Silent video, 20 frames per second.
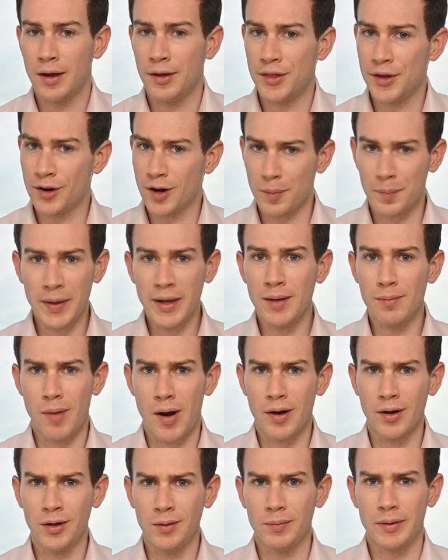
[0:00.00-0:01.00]
The European
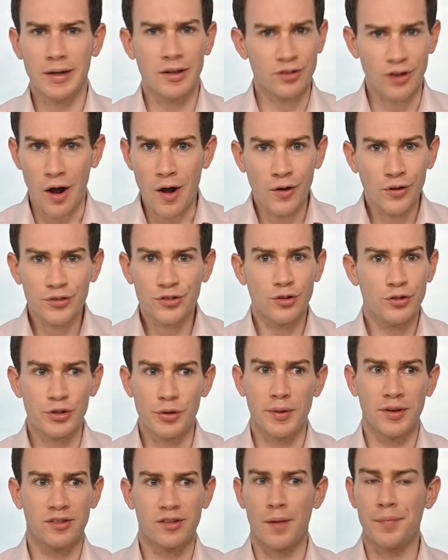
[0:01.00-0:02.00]
model is also
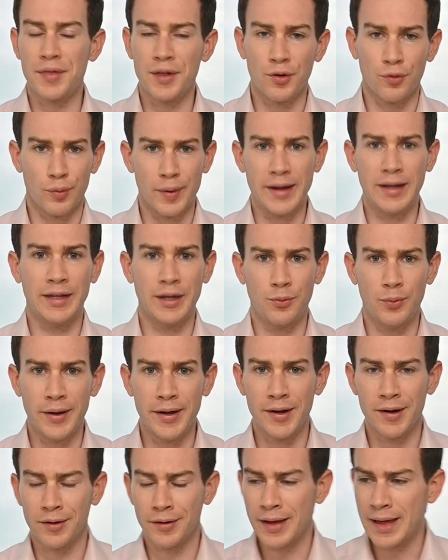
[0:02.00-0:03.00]
doing something really
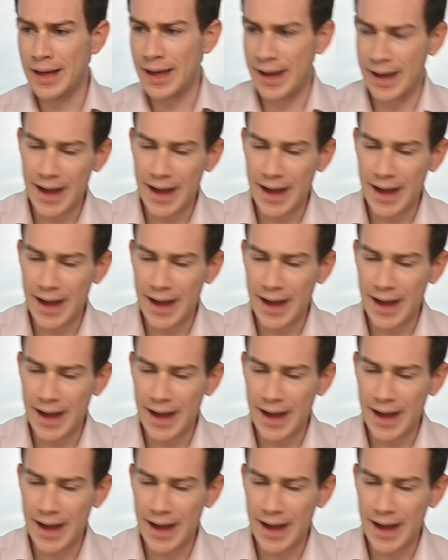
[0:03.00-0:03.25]
weird